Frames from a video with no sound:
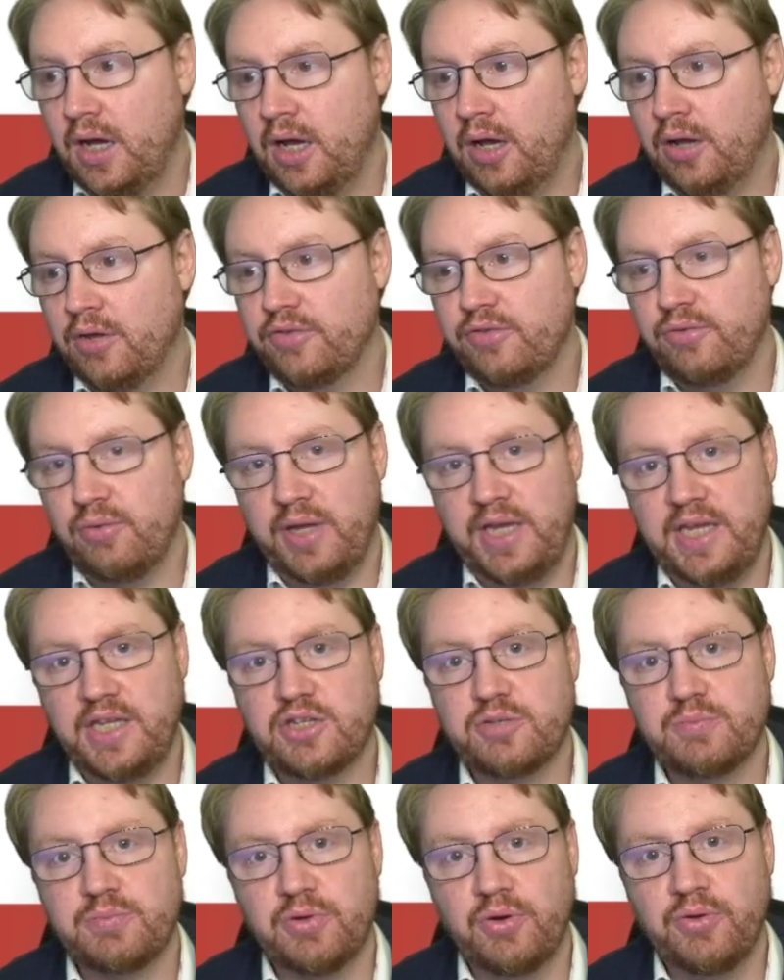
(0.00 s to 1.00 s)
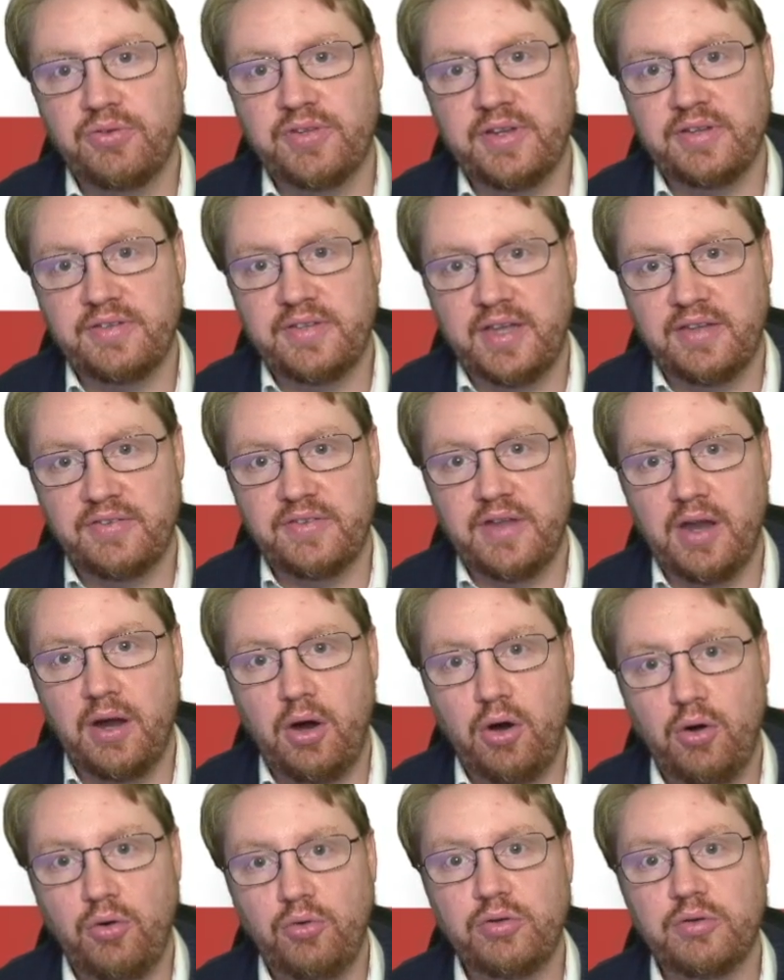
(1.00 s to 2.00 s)
So each process has their
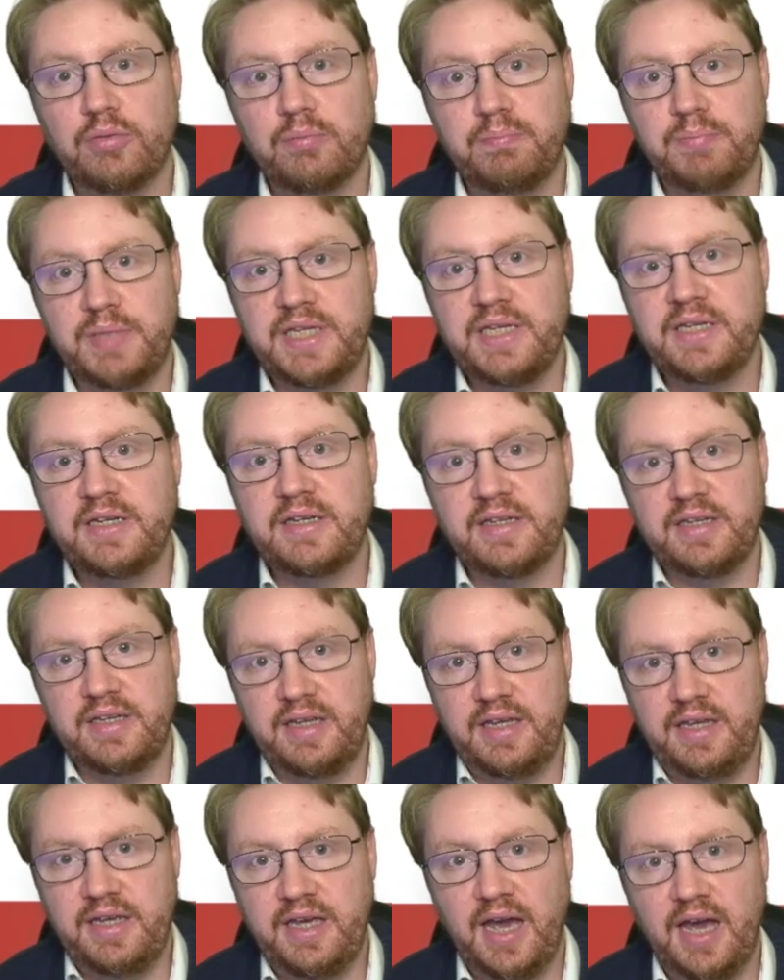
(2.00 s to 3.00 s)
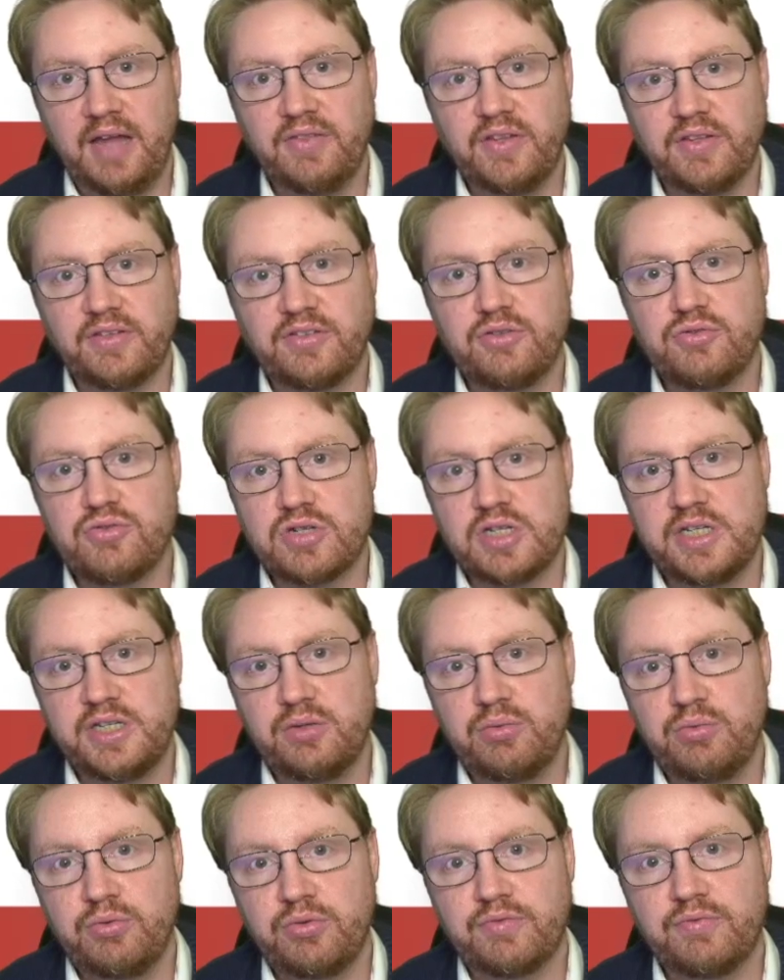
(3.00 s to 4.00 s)
own B key, and that's usually
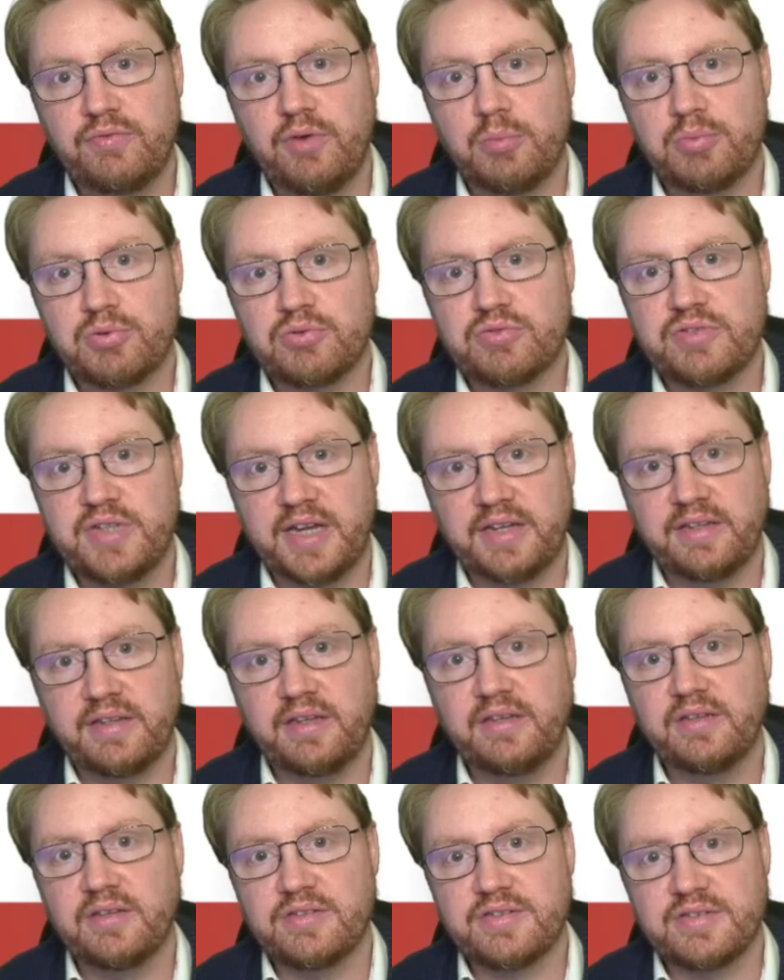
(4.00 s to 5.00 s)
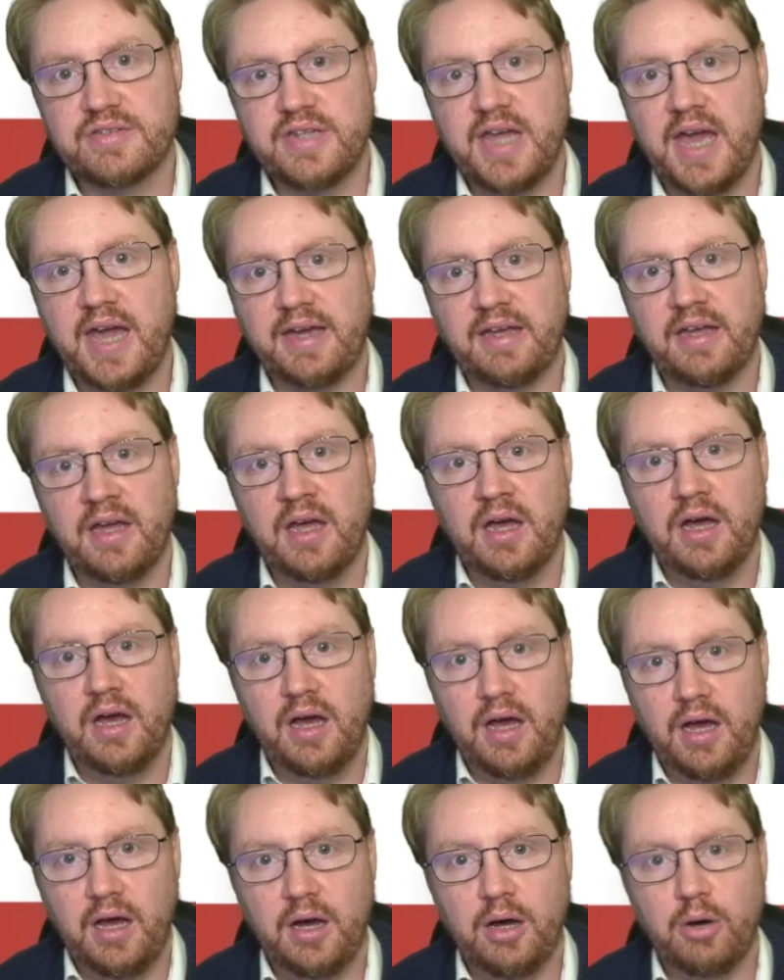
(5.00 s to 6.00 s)
used for protecting the stack
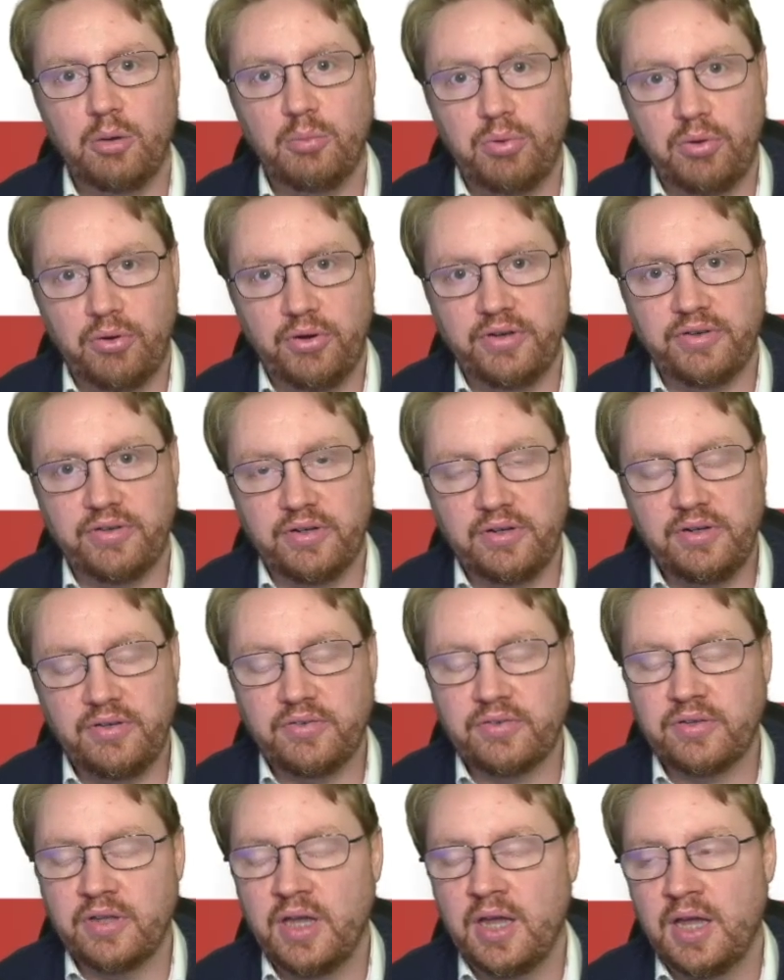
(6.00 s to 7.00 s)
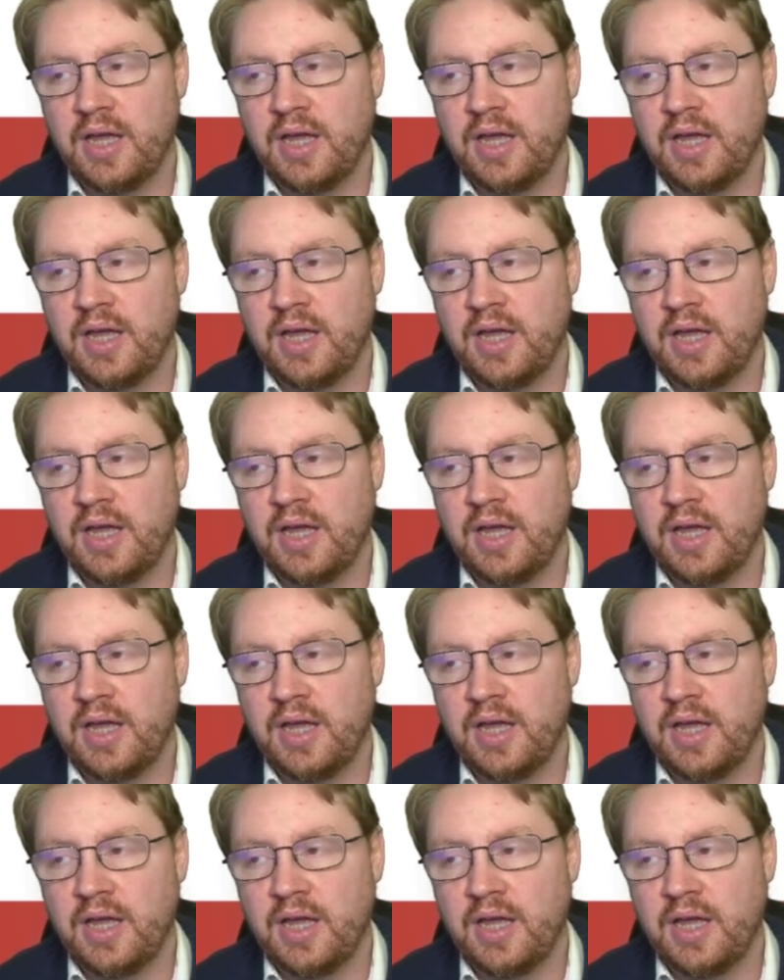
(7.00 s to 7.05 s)
pointers.